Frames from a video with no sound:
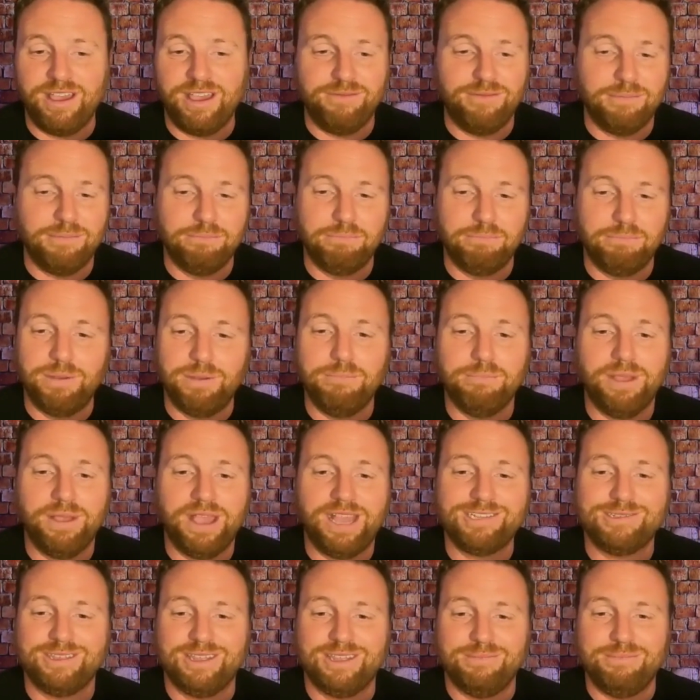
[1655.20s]
been
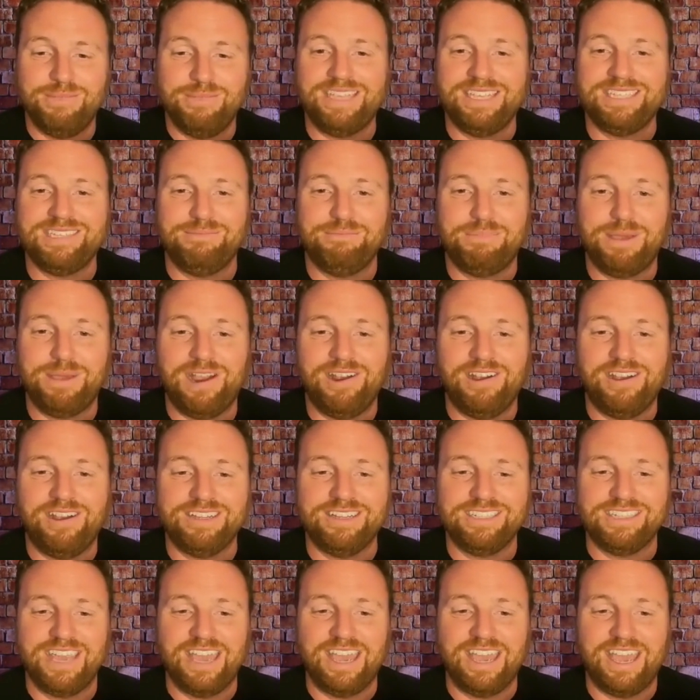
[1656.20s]
blessed with amazing parents
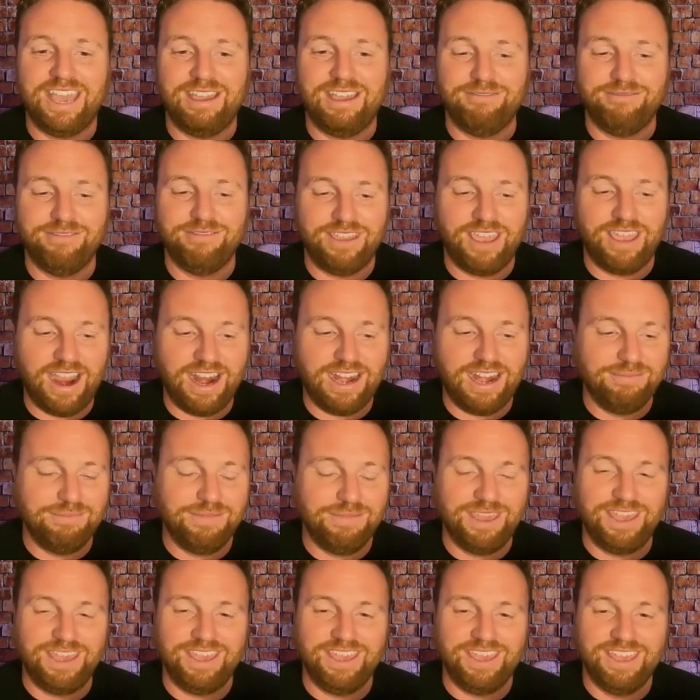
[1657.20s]
that have guided
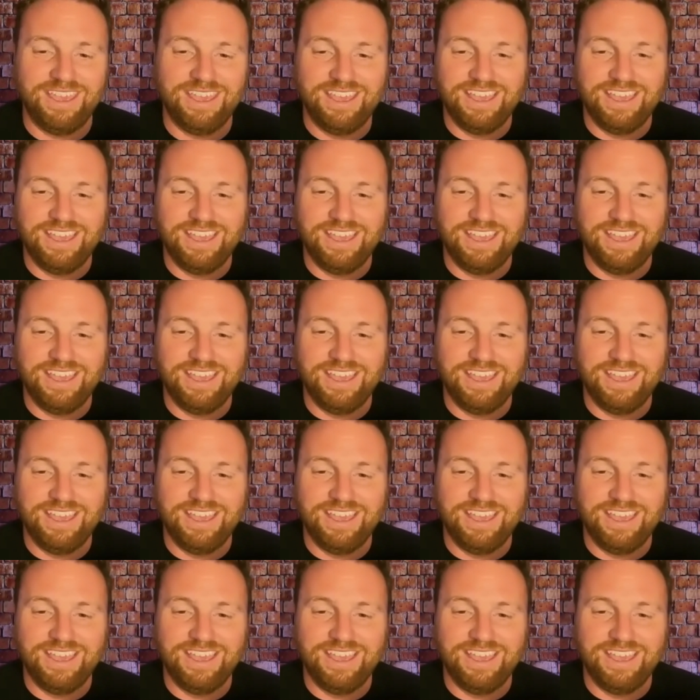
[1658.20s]
me